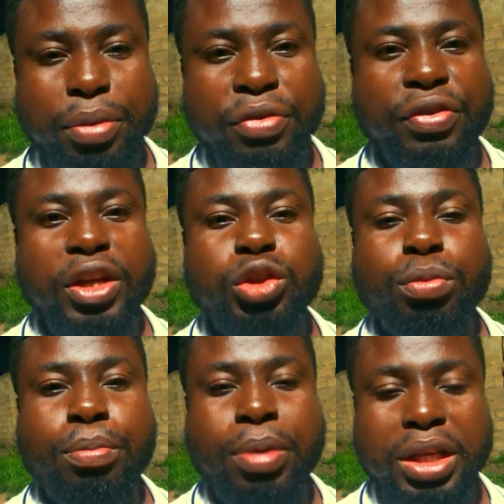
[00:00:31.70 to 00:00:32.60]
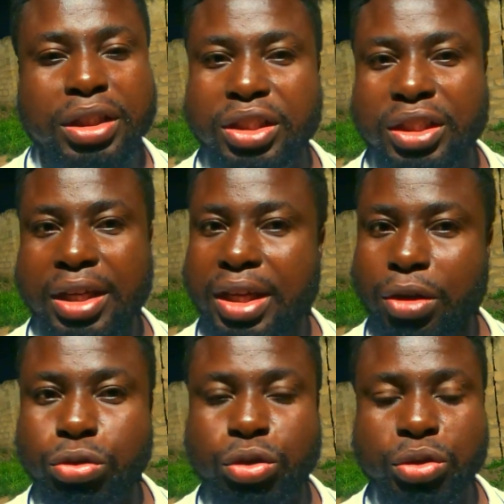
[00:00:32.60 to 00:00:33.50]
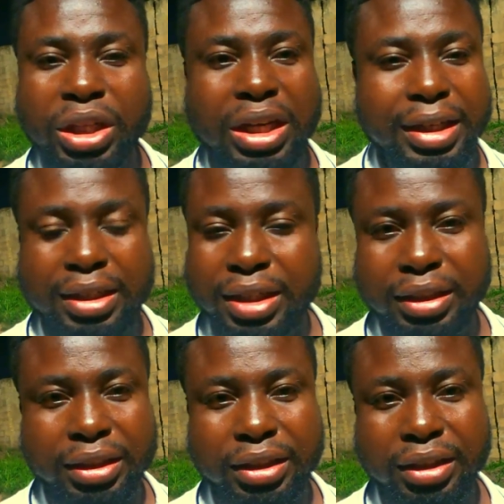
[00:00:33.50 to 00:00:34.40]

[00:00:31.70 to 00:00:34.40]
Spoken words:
prefer to bash their country like that.